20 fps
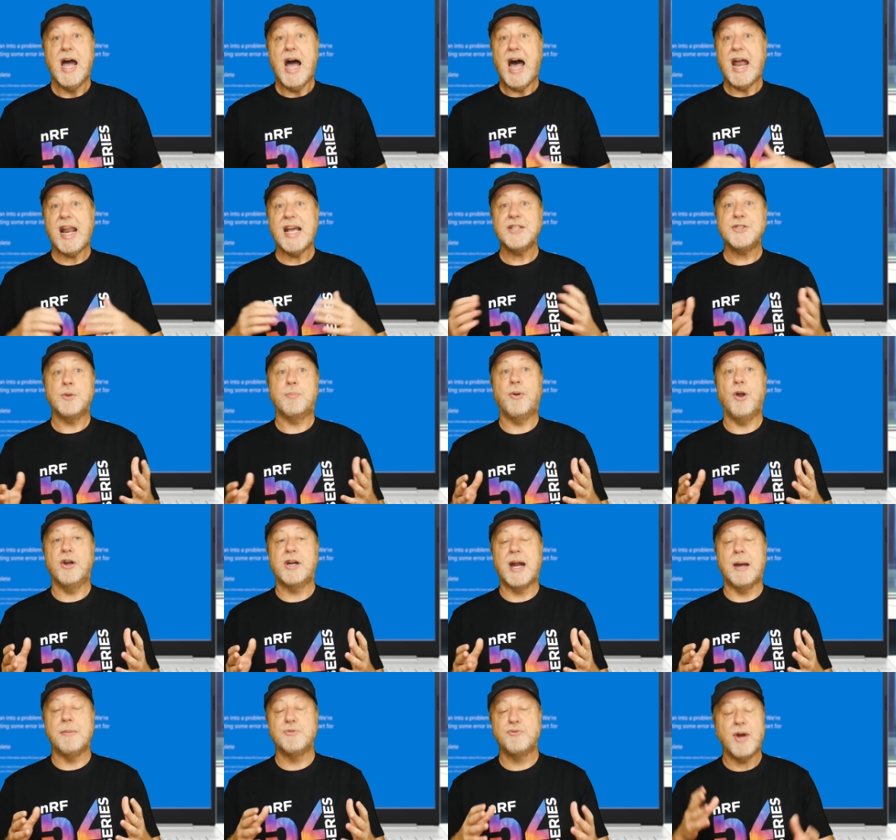And as the
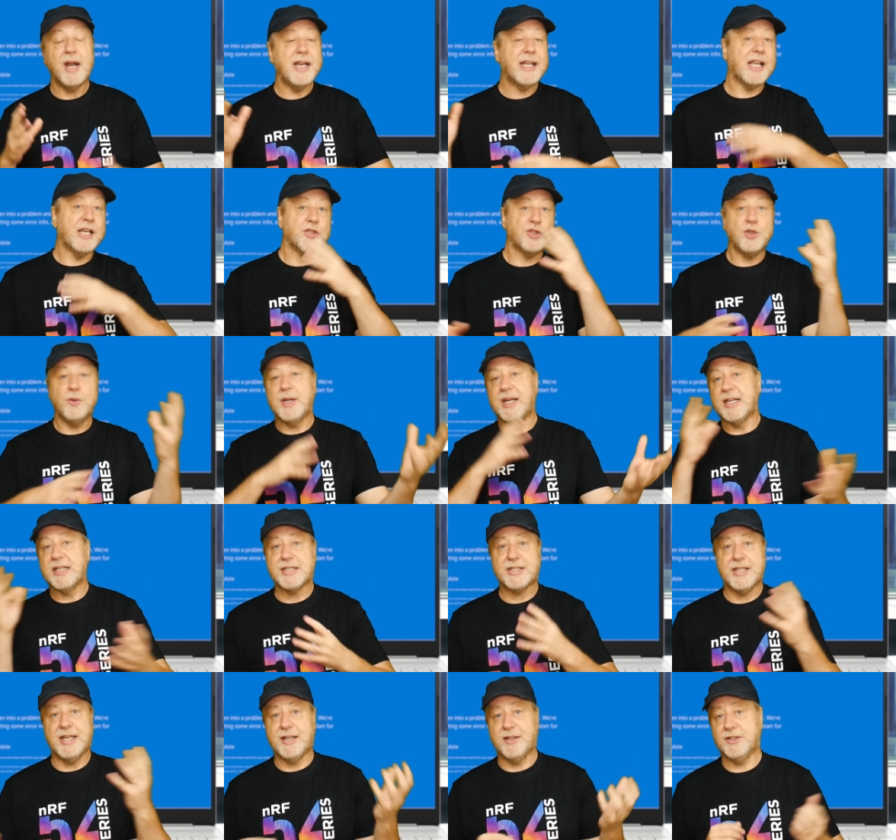program's running, it's doing its
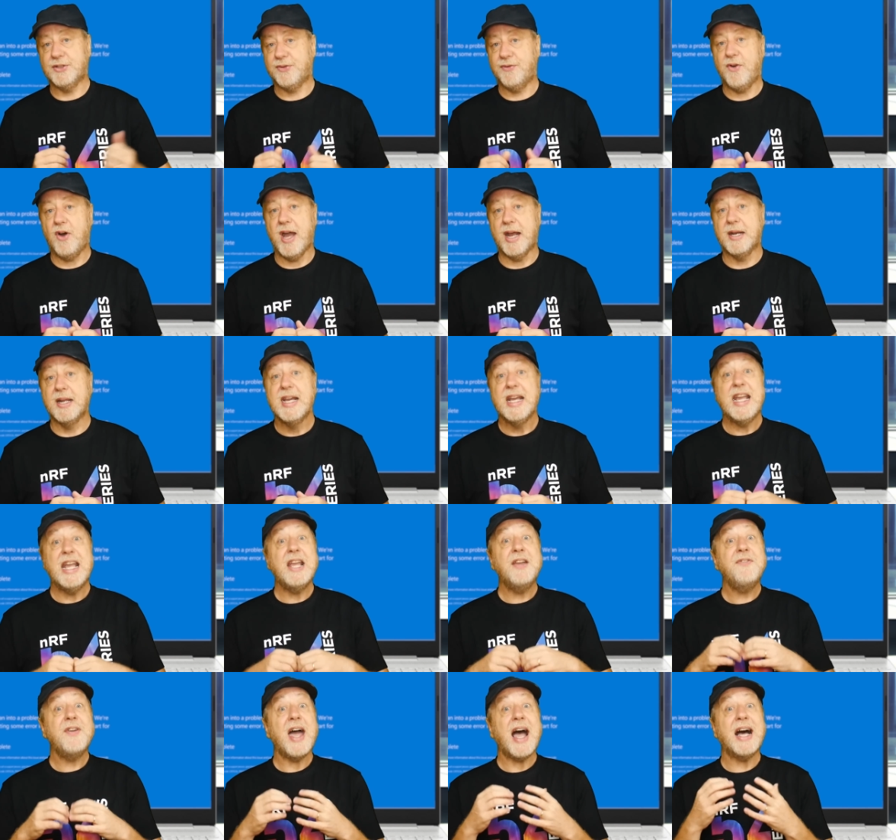thing, that's fine.
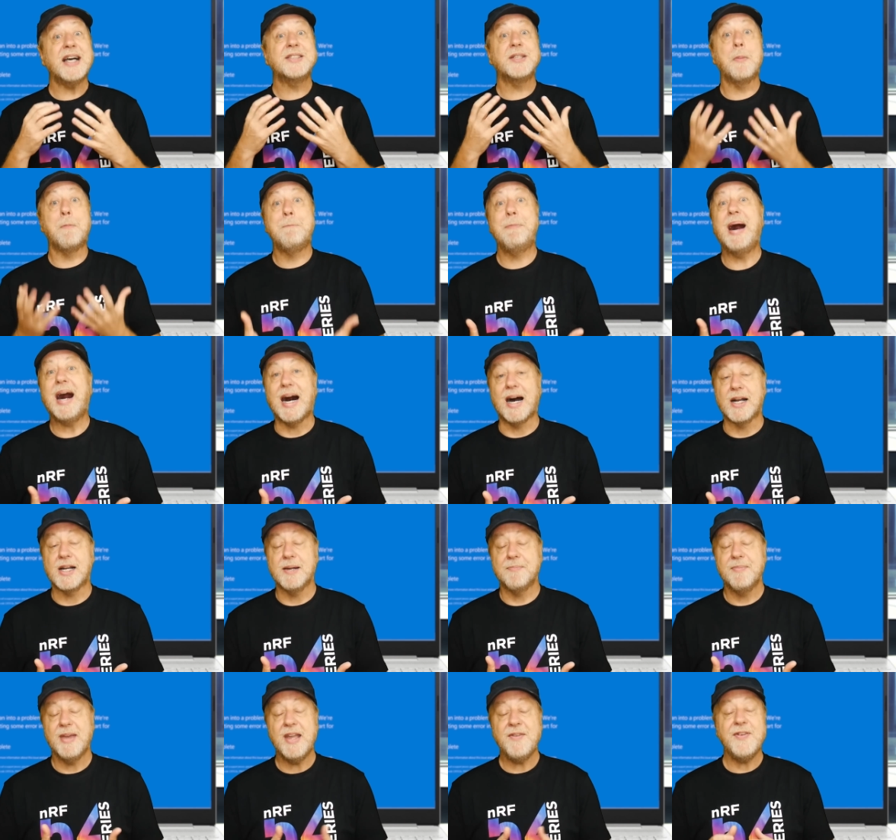If it has a bug,
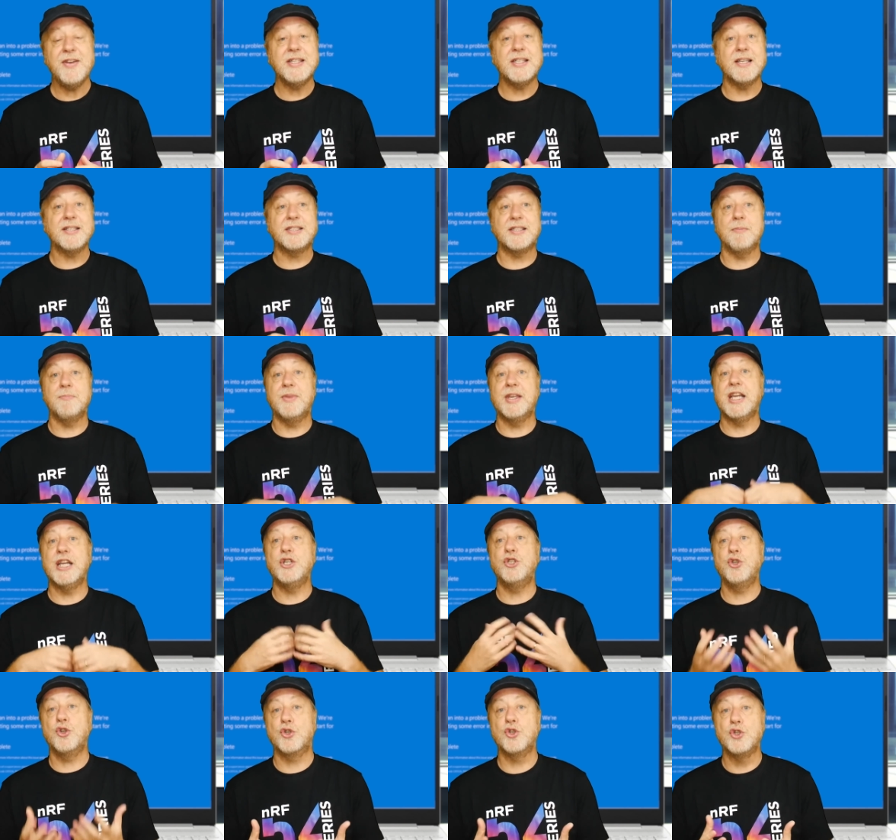if it does something it
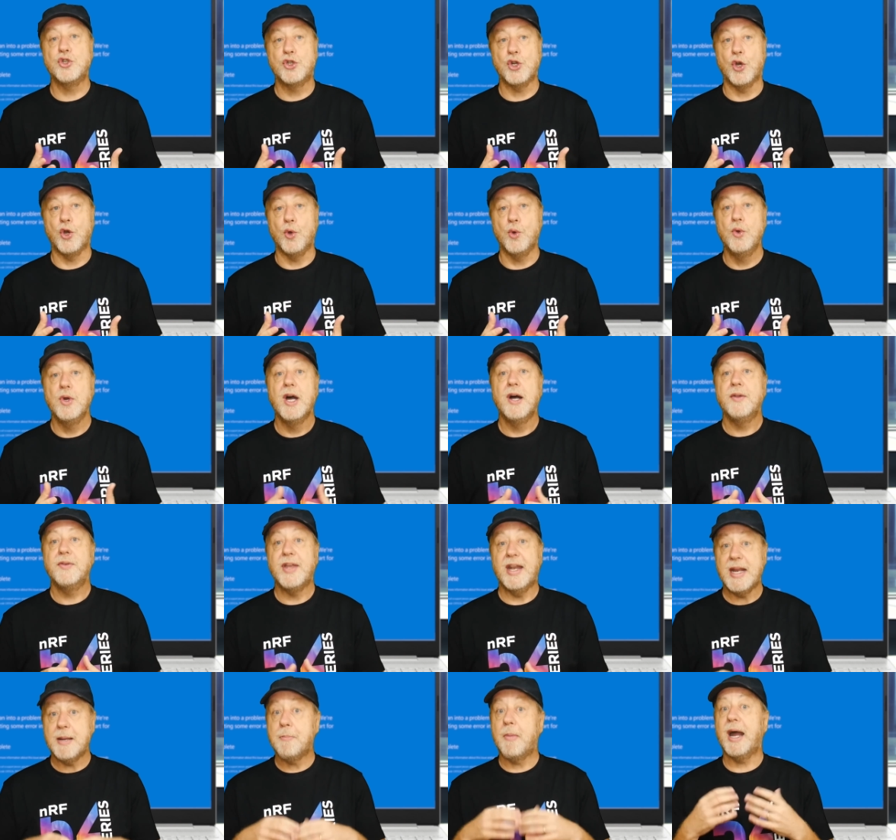shouldn't do,
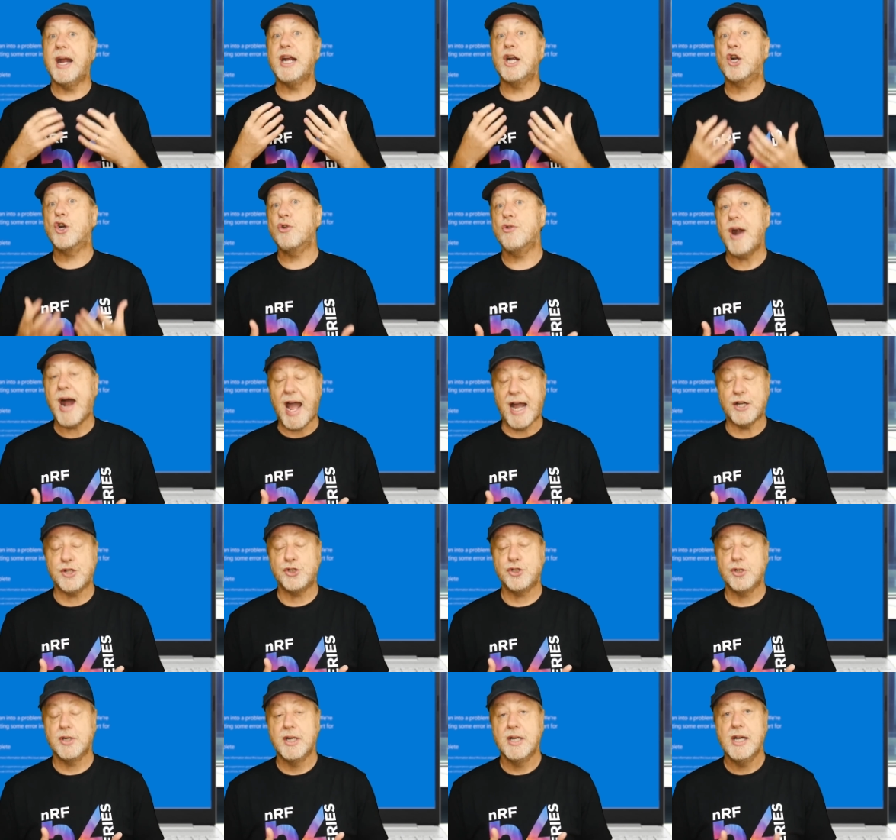then it might
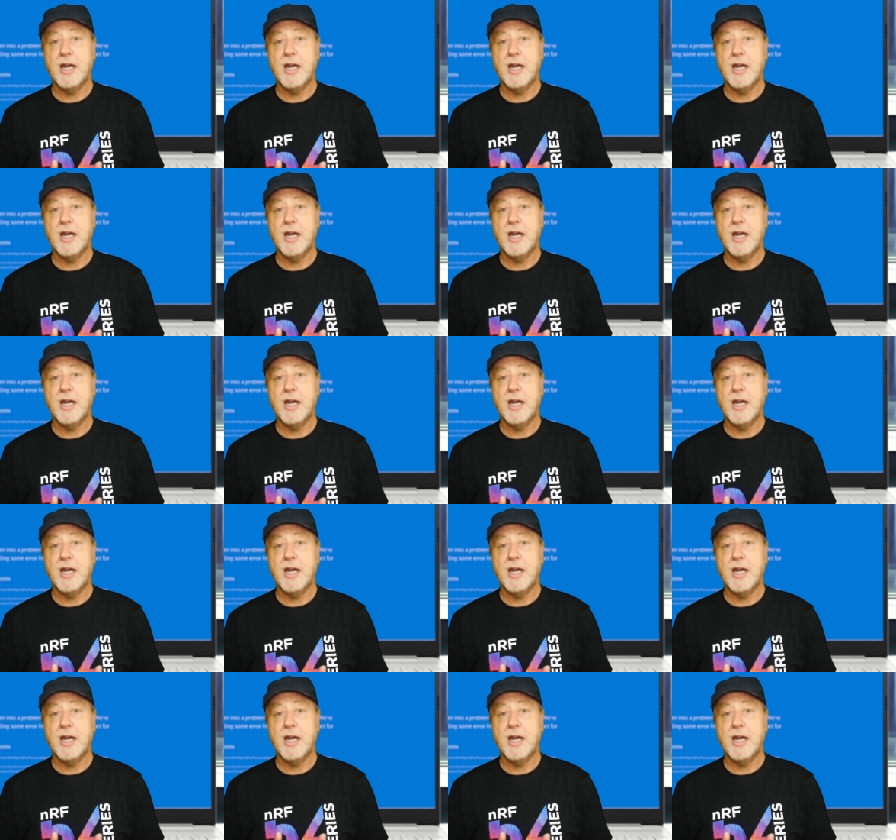crash.